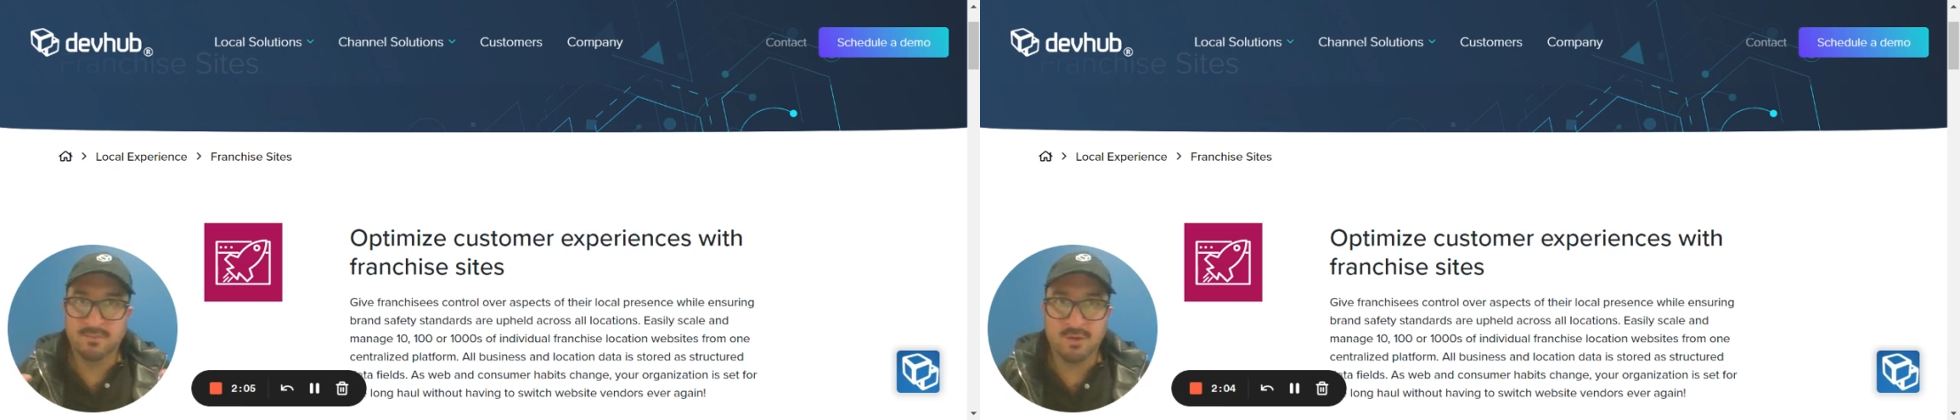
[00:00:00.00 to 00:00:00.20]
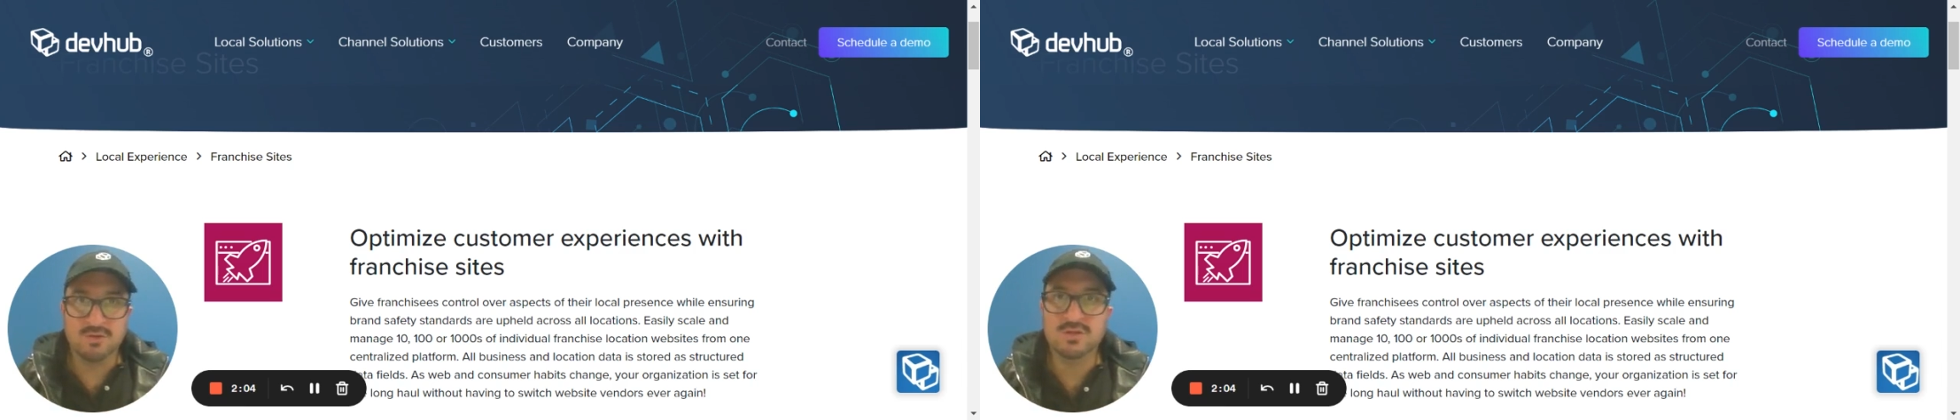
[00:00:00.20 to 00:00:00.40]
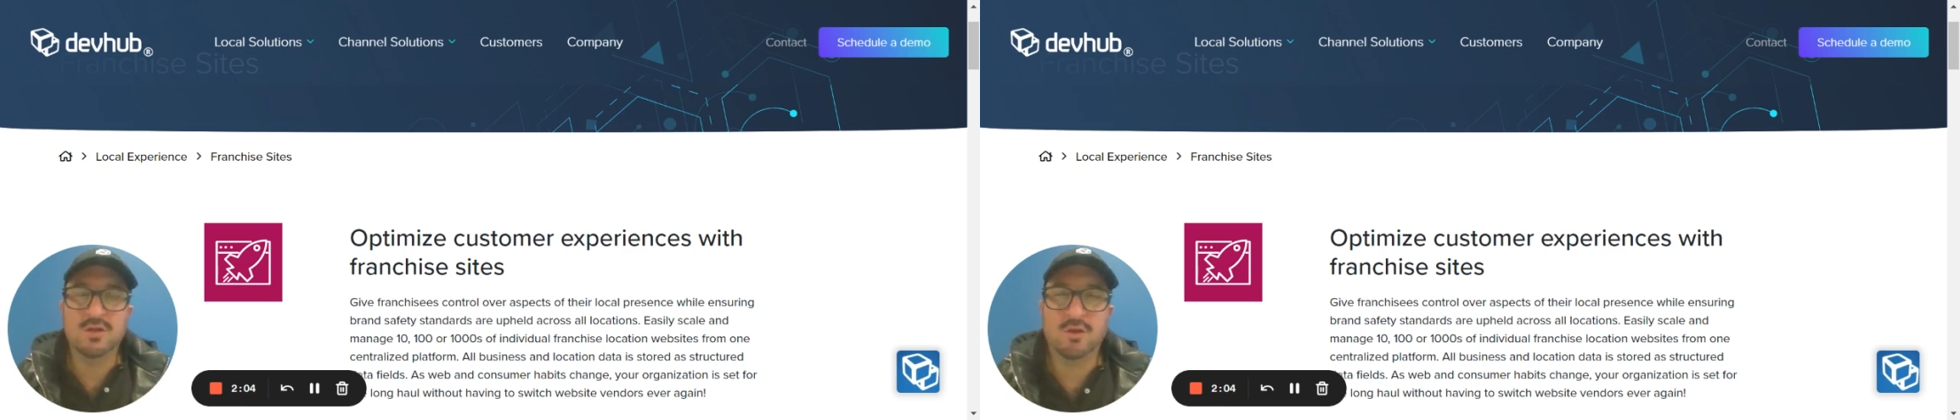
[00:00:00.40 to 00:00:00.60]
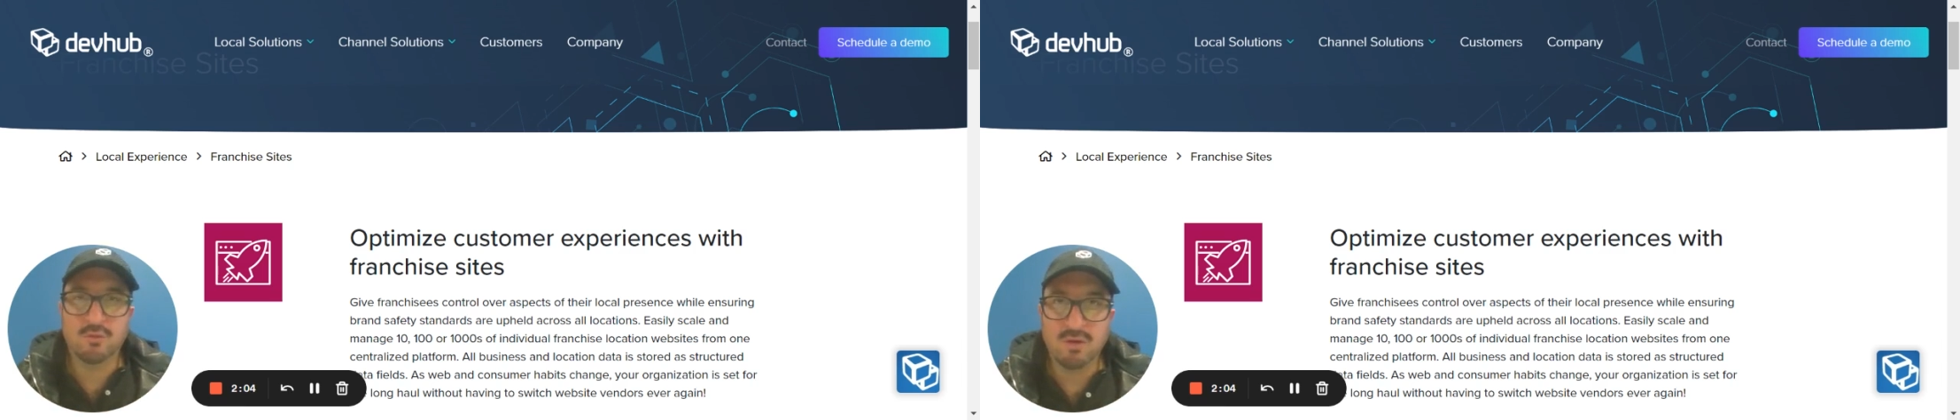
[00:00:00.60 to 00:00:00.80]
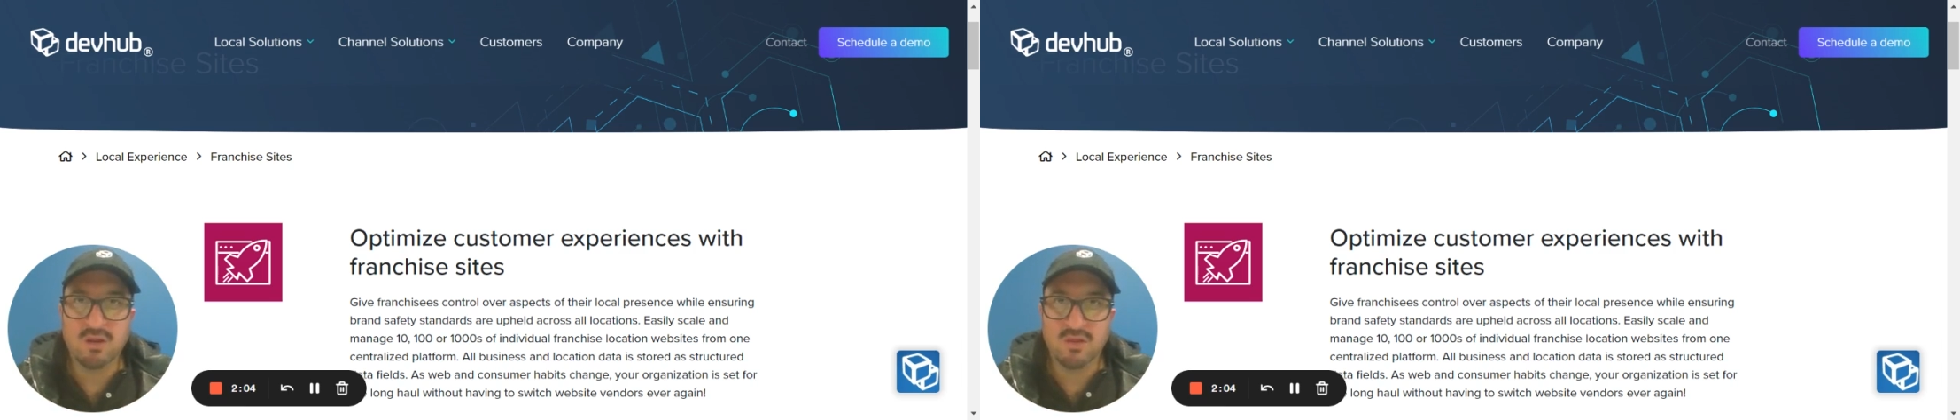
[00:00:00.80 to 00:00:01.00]
Those are the
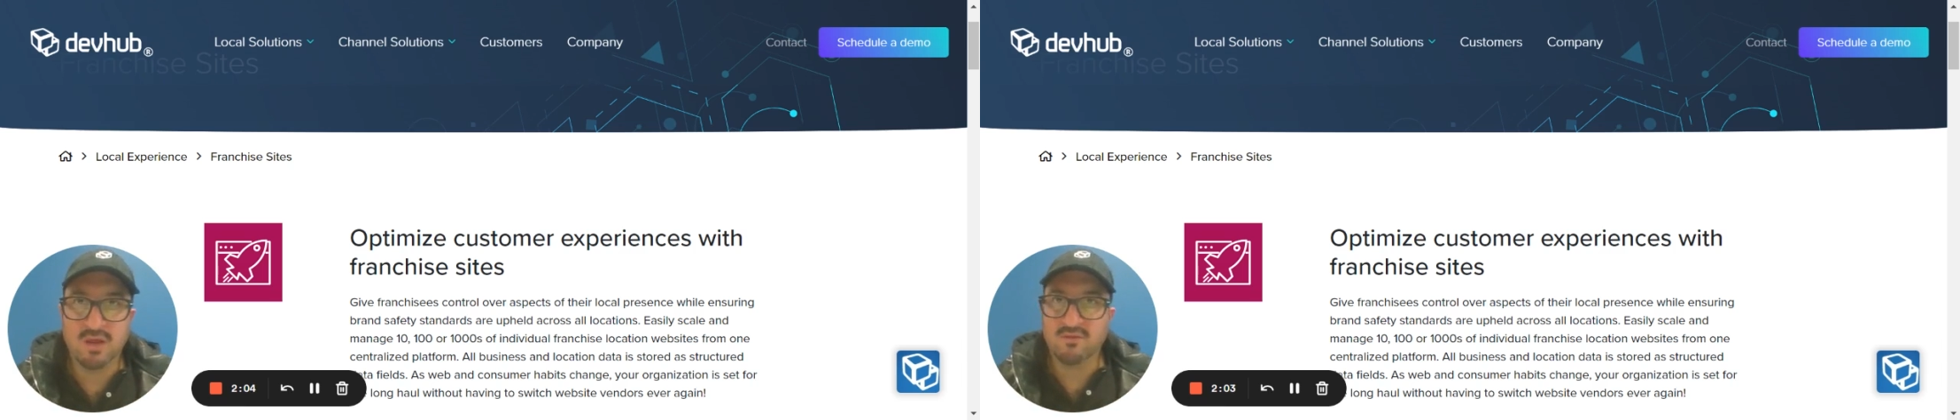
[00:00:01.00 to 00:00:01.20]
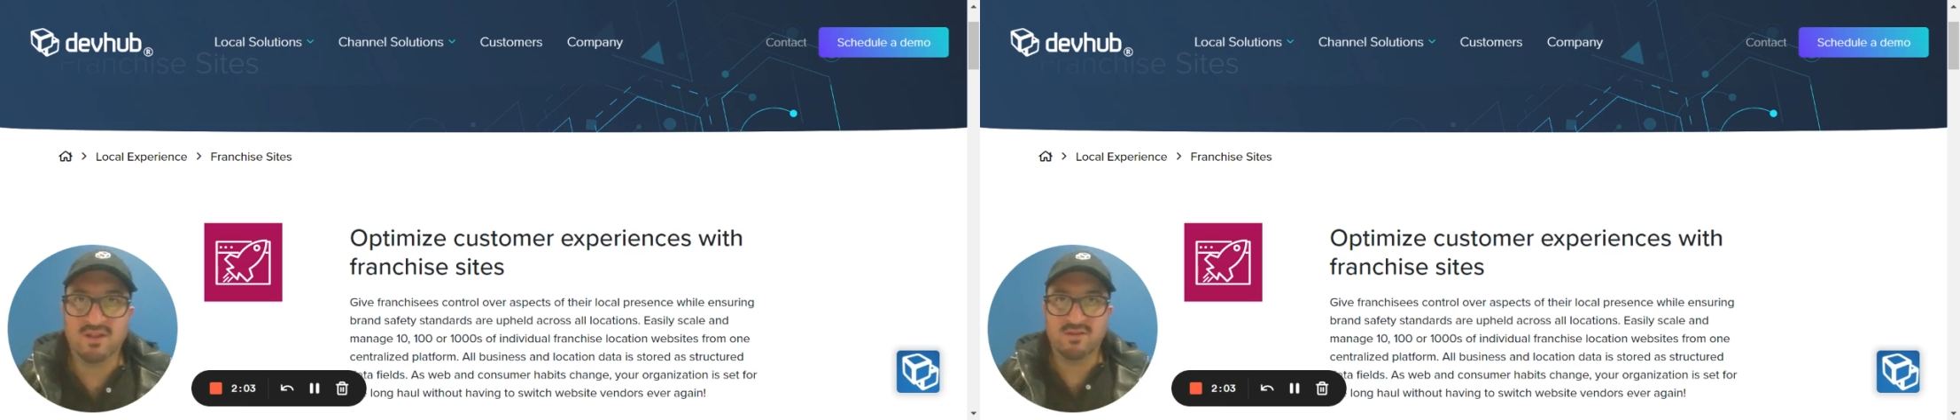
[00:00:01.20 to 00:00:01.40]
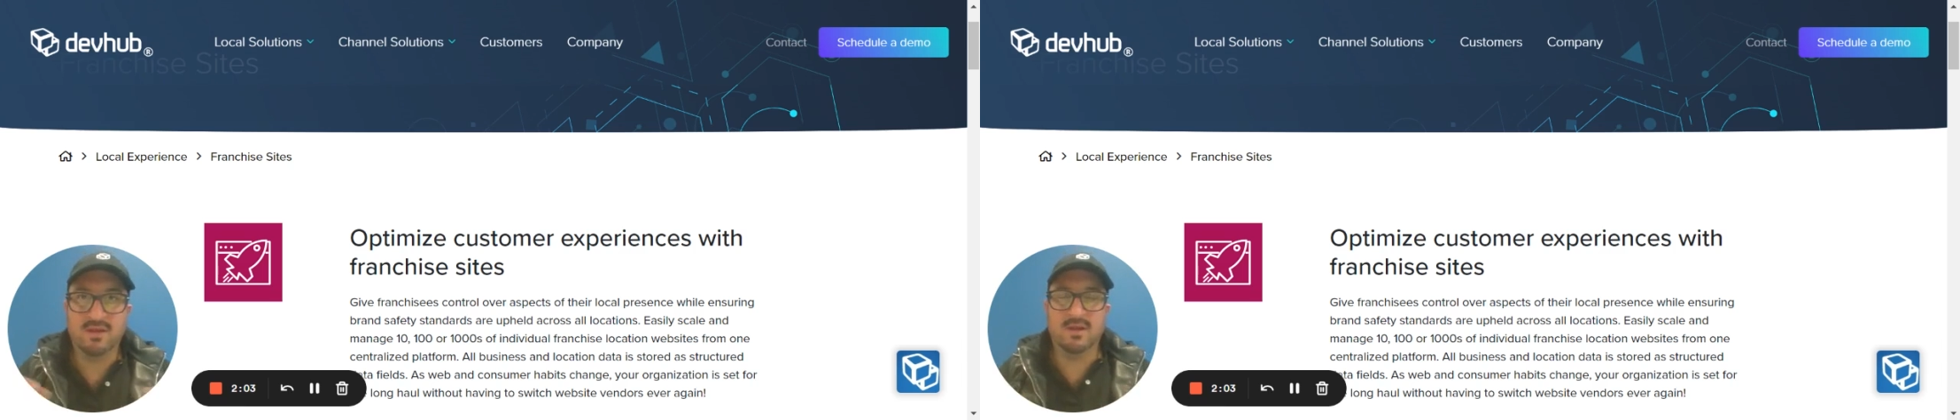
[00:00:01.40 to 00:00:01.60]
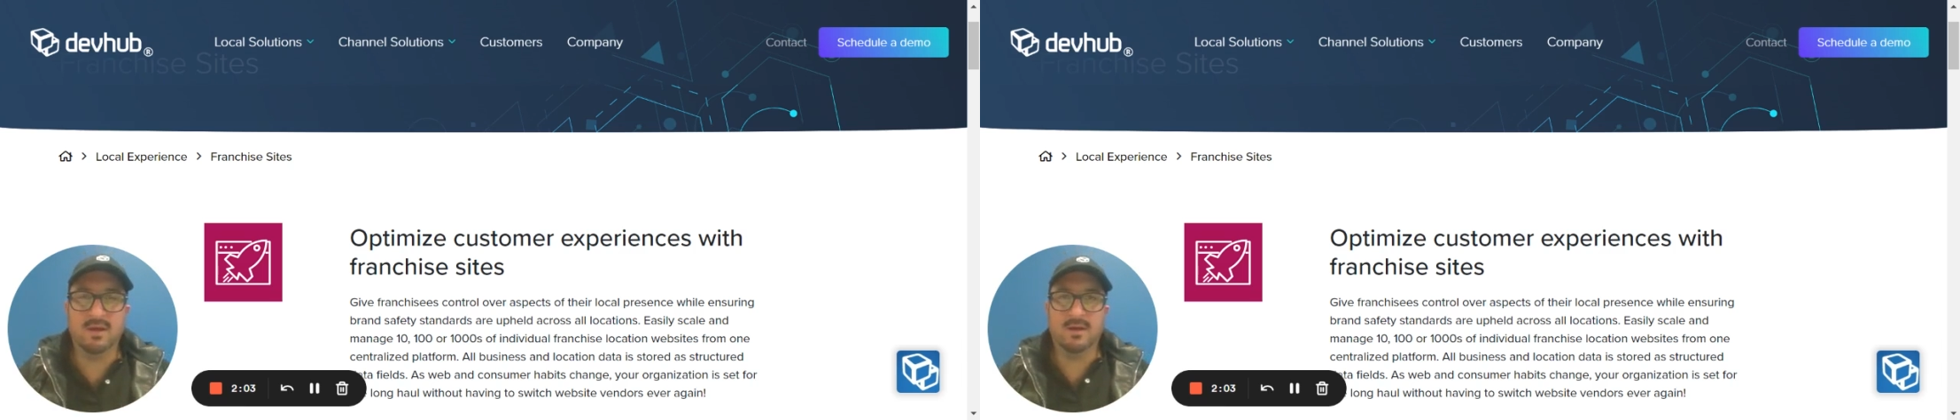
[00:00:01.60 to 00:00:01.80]
three things. That's it.